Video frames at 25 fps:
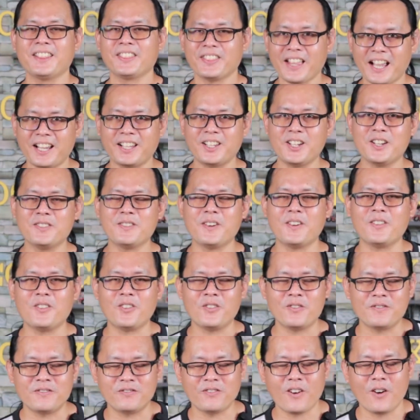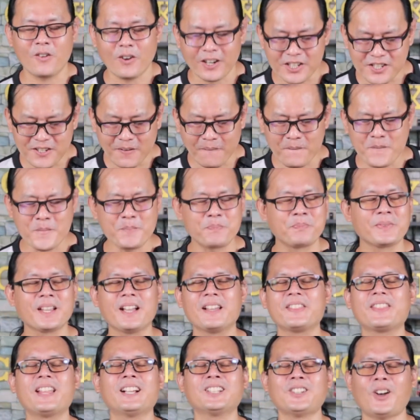Thank you for what?
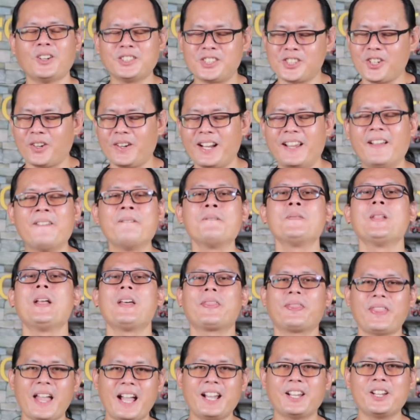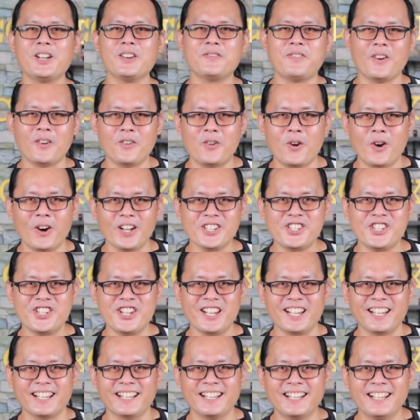Oh, sorry. Thank you for
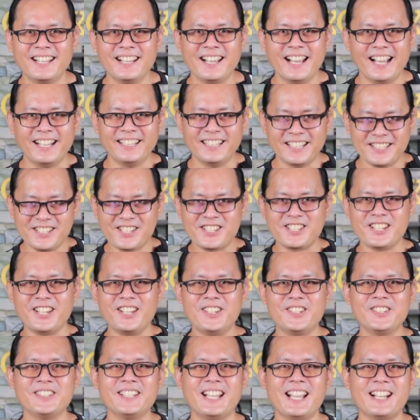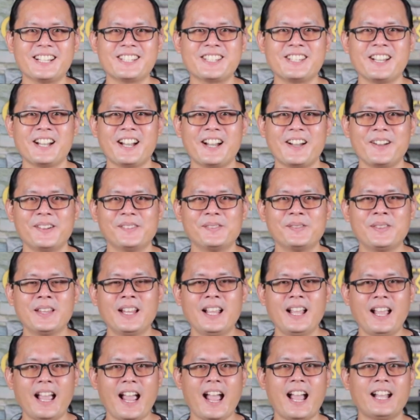watching, and then see you next time.
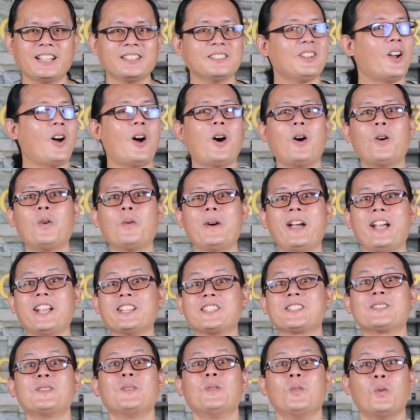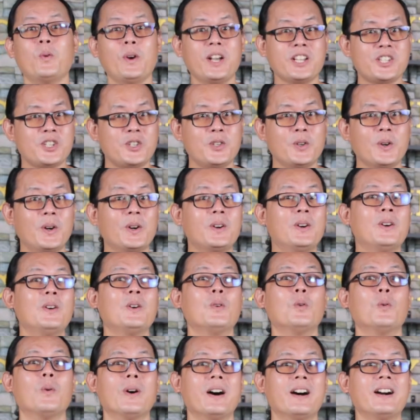And always wish you
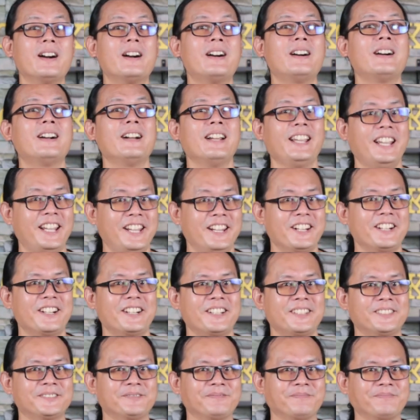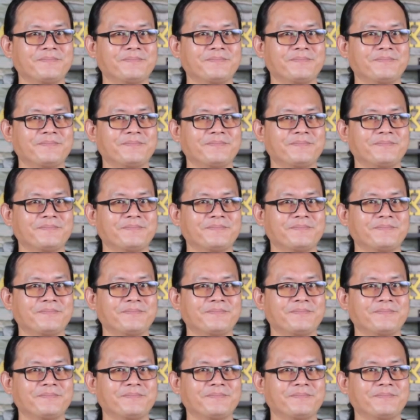were here.